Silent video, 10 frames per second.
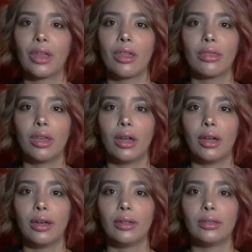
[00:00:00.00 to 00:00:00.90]

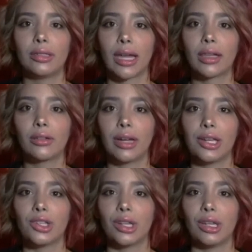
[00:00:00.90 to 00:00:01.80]
The
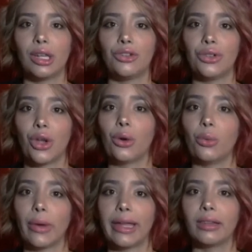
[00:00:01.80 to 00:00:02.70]
declaration in no
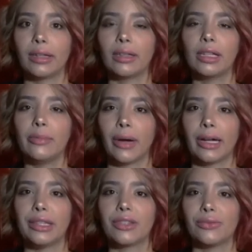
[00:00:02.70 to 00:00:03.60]
way legally
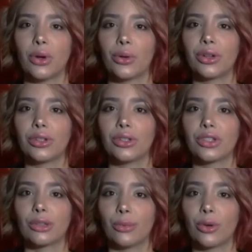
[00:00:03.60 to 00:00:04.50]
binds a voter to
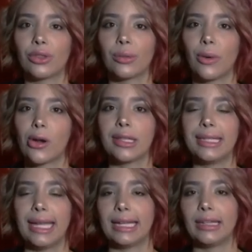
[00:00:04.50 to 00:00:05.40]
support the party's
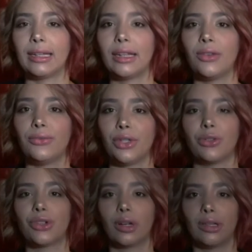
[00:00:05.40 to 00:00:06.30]
candidate in
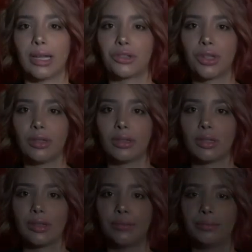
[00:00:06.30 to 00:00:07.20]
future
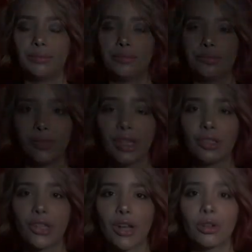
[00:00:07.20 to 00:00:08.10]
elections.
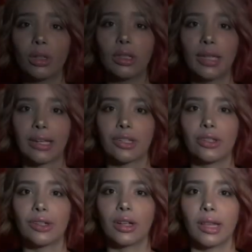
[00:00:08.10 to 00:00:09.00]
General elections
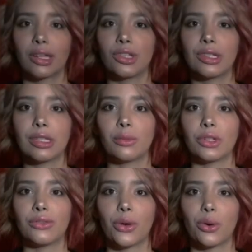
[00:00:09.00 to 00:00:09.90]
are elections in
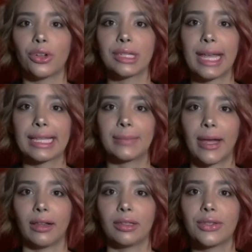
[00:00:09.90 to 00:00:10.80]
which voters cast
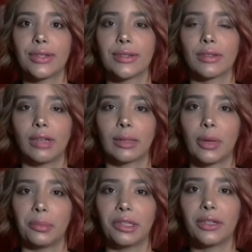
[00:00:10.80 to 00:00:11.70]
ballots to select
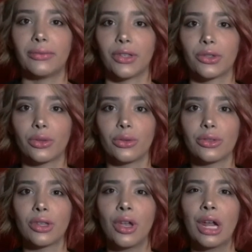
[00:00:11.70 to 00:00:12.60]
public
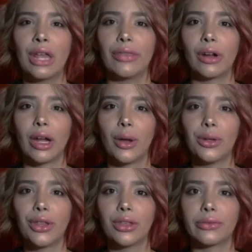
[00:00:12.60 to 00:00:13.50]
officials. They're held
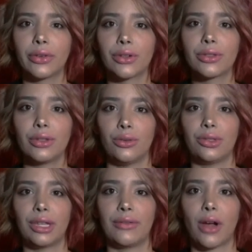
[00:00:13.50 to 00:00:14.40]
on the first
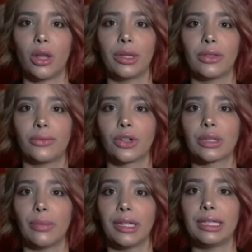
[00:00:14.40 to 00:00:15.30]
Tuesday following the first
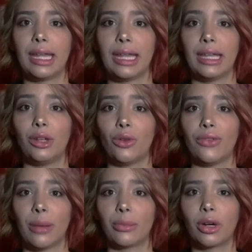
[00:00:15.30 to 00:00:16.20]
Monday in
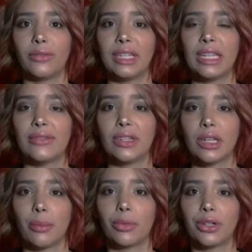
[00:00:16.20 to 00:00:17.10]
November of
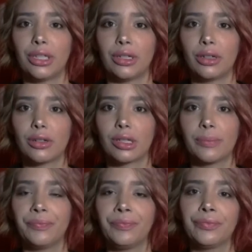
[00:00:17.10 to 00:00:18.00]
even-numbered years.
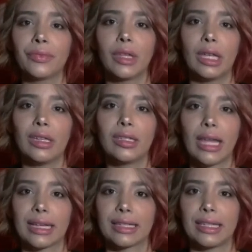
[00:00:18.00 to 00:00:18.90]
In
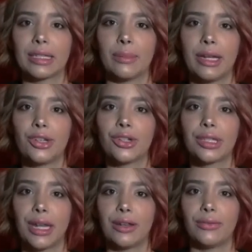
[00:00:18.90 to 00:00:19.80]
Texas, major
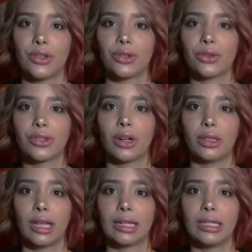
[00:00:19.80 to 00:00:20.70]
state officials are
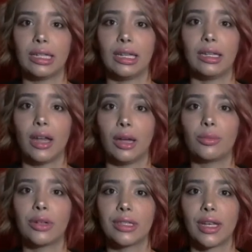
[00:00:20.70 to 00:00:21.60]
elected in
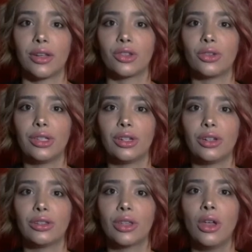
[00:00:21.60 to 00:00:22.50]
non-presidential
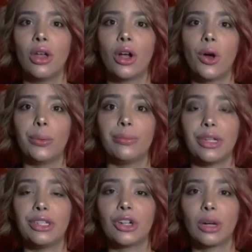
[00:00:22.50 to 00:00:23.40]
years called
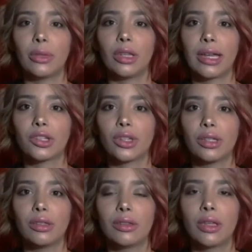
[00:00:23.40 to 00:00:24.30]
midterm
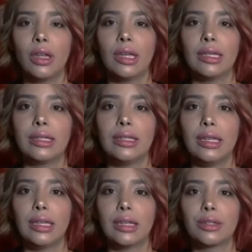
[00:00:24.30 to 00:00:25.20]
elections,
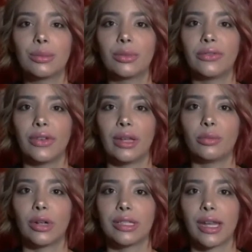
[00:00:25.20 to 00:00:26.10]
seeking to prevent
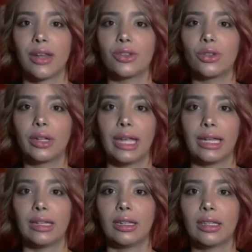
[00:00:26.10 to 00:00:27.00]
presidential
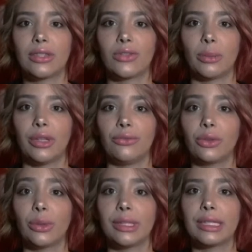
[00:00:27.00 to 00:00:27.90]
candidates from
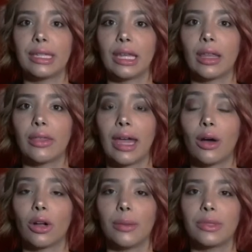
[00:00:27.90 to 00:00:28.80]
influencing the
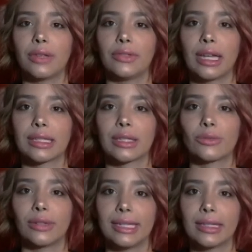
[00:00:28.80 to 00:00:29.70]
outcomes of Texas
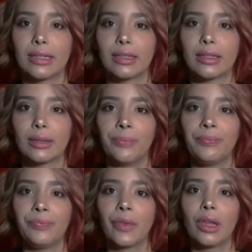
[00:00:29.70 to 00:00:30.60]
races.
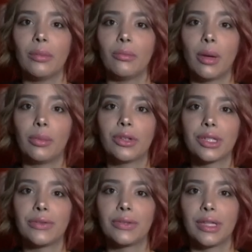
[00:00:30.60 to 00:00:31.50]
Members
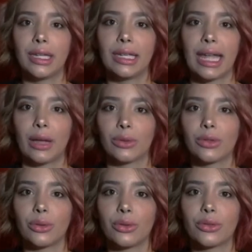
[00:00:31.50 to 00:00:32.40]
of city
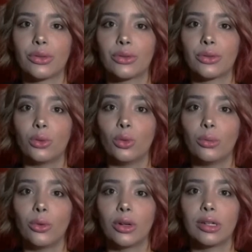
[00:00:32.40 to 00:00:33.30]
councils, school
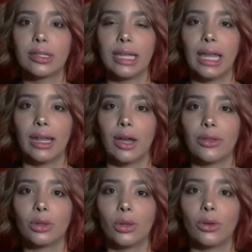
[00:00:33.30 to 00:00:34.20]
boards, and
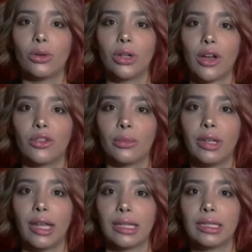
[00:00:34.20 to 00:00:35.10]
other local government
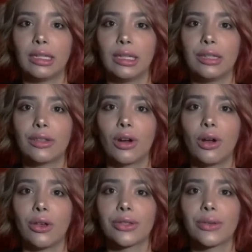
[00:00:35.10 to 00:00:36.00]
entities are
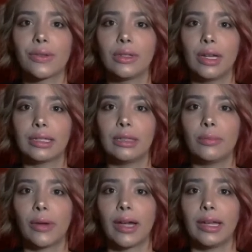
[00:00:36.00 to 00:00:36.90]
also selected
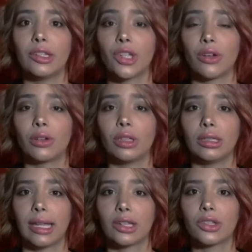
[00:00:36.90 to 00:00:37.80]
by general
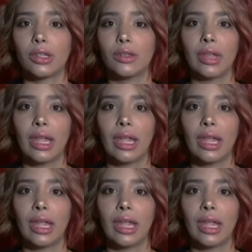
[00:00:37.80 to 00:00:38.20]
elections.